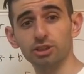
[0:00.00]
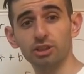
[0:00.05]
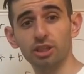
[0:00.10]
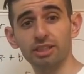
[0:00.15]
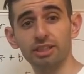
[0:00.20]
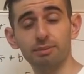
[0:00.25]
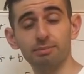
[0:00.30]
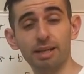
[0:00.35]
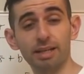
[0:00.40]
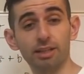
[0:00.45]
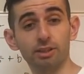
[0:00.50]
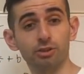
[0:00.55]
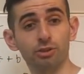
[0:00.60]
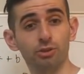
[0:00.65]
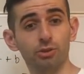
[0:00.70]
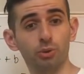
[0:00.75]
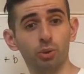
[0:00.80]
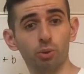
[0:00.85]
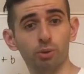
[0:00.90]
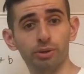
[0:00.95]
So I did make a
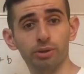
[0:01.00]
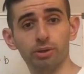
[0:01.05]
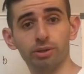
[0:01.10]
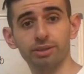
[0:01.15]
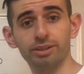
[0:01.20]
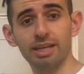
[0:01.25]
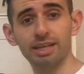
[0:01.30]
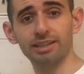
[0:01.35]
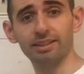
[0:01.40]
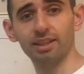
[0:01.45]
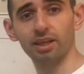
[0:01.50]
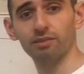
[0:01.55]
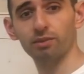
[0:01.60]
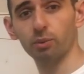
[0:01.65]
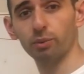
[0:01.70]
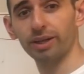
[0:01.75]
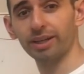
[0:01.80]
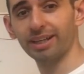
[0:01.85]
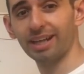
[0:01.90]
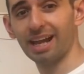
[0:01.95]
tutorial on that the other
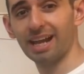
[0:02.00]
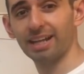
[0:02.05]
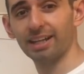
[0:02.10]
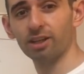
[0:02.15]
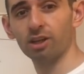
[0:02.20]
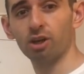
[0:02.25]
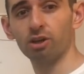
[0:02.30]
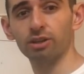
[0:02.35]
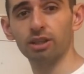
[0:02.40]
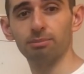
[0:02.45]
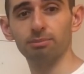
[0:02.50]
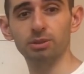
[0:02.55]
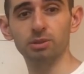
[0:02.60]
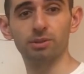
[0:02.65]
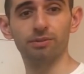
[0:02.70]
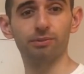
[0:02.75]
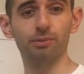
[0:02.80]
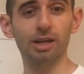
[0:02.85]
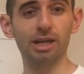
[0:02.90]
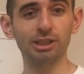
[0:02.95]
week, adding whole numbers
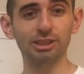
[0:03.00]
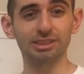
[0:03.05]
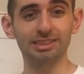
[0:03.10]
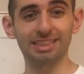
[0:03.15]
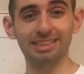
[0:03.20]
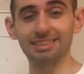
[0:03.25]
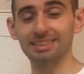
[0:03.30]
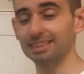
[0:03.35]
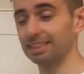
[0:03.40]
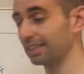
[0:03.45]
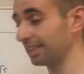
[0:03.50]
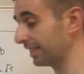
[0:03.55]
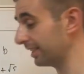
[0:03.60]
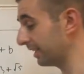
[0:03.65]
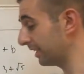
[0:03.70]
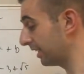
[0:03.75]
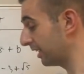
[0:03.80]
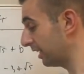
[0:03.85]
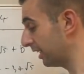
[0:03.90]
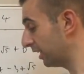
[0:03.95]
with fractions
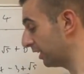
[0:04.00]
instantly.